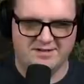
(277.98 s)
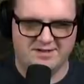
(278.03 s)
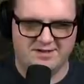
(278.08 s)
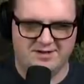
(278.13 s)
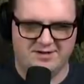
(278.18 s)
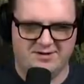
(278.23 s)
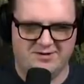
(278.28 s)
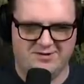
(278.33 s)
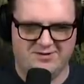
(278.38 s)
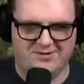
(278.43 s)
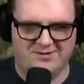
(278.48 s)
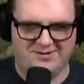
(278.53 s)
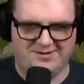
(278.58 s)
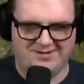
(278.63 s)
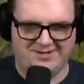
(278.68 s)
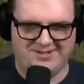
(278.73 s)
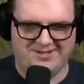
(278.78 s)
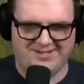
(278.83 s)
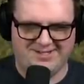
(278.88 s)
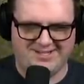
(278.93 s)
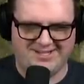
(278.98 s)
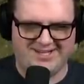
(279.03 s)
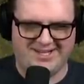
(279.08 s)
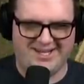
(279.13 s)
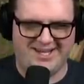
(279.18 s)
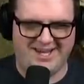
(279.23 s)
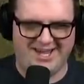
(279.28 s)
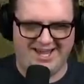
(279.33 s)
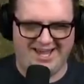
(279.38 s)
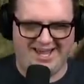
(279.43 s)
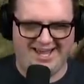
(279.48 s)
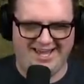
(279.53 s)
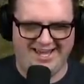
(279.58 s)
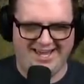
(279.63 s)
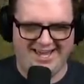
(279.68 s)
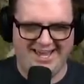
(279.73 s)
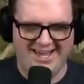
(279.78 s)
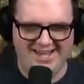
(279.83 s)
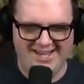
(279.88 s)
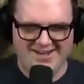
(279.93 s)
Do oh, not go. Okay.
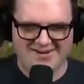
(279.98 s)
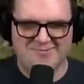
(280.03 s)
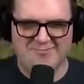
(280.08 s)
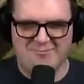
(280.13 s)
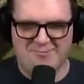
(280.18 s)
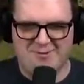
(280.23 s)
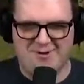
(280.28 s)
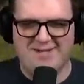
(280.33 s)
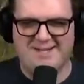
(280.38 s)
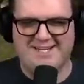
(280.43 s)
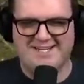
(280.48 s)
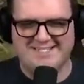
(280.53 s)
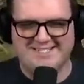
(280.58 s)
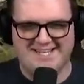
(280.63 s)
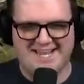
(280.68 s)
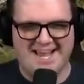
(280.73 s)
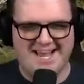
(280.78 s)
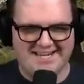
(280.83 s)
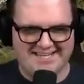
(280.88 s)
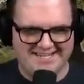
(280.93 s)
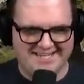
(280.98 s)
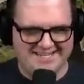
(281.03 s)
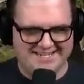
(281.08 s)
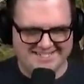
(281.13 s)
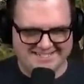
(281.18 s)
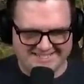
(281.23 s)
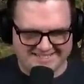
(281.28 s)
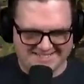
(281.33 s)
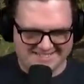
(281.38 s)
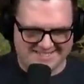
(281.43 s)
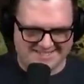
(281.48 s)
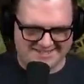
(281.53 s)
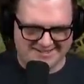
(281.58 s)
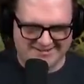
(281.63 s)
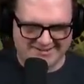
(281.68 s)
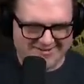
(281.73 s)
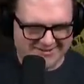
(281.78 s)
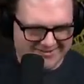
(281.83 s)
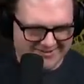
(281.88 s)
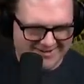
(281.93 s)
What exactly does this
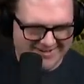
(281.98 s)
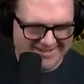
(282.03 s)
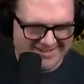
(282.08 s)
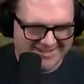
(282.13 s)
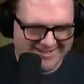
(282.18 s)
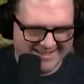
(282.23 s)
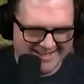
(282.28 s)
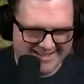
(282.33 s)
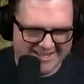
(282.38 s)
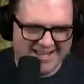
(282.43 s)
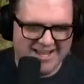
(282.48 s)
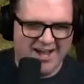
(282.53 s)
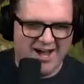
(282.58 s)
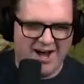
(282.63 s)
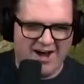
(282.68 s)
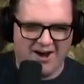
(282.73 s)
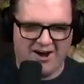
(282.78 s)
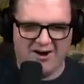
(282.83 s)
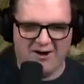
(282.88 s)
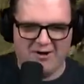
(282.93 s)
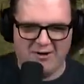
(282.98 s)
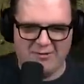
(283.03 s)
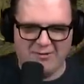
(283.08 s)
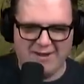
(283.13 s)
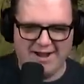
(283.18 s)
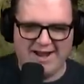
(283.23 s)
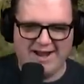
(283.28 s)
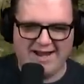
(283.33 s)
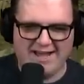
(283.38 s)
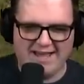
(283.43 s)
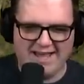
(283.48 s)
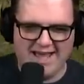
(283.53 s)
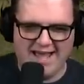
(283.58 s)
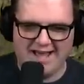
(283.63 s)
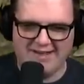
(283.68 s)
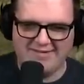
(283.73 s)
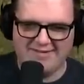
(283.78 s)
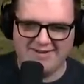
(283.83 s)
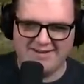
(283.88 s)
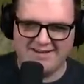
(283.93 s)
do? I'm thinking. Oh we wait, I we
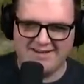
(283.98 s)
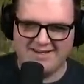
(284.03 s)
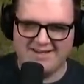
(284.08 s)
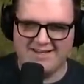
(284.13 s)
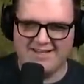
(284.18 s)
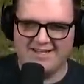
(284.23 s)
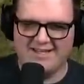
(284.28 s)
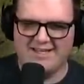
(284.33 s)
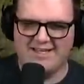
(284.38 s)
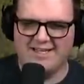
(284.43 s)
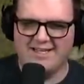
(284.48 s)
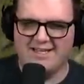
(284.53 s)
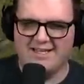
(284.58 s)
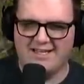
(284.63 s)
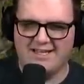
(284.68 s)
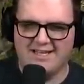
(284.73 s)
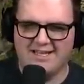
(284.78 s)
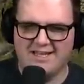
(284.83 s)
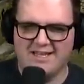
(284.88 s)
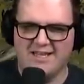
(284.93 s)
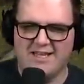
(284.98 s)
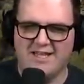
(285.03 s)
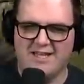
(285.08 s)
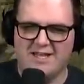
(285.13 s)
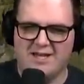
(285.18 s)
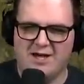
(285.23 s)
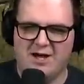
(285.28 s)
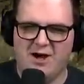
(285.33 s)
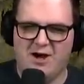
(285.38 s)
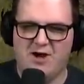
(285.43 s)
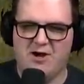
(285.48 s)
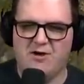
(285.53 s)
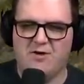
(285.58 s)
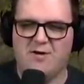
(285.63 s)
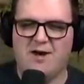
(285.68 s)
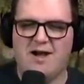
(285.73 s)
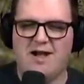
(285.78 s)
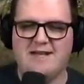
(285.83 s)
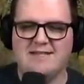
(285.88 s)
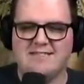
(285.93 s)
haven't. Can, we can walk around it. We can. Oh,
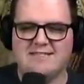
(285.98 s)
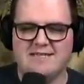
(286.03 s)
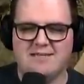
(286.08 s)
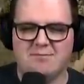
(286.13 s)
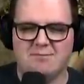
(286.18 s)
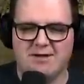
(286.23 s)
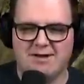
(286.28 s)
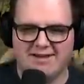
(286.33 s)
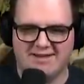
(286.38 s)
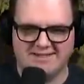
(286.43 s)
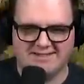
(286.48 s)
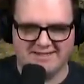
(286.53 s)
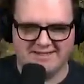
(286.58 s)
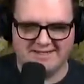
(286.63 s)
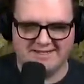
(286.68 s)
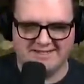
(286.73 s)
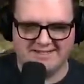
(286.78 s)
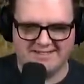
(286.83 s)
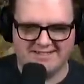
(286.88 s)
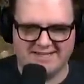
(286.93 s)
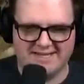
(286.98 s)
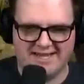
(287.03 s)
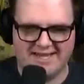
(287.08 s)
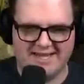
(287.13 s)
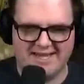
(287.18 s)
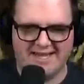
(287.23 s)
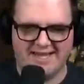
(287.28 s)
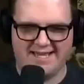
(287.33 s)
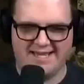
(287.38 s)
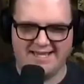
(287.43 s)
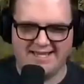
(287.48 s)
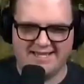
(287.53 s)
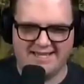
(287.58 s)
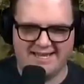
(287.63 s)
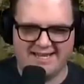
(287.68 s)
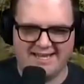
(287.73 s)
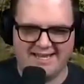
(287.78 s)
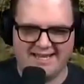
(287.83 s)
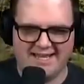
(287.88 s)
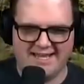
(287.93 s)
walk I see what it does. Yeah, yeah. yeah.
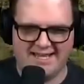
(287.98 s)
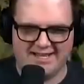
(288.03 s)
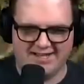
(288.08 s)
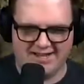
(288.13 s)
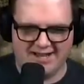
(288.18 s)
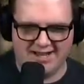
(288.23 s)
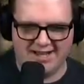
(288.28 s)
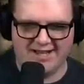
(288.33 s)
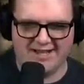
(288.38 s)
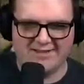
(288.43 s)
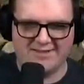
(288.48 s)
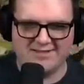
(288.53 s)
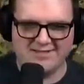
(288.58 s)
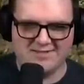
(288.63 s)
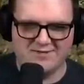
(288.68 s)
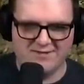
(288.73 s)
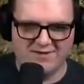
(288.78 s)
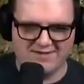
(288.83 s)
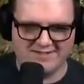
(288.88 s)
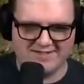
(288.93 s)
yeah, yeah I. This feels it?